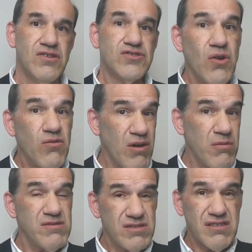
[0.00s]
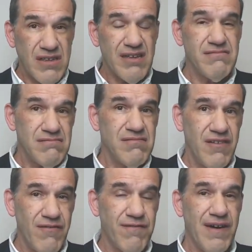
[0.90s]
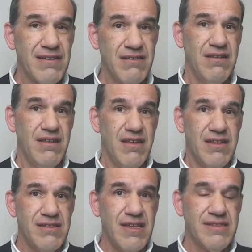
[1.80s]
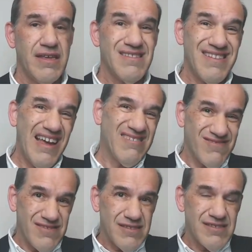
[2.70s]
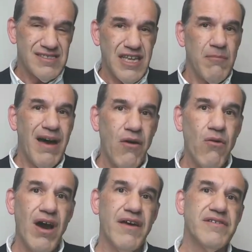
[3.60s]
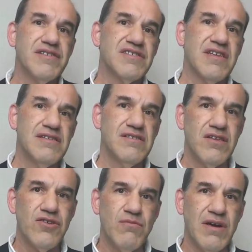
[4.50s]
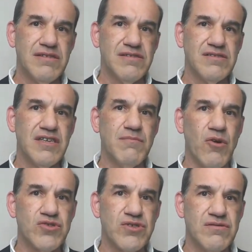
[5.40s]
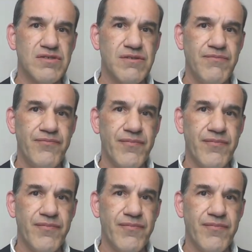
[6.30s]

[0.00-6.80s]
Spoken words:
So robots can, in fact, detect and somehow understand human emotions.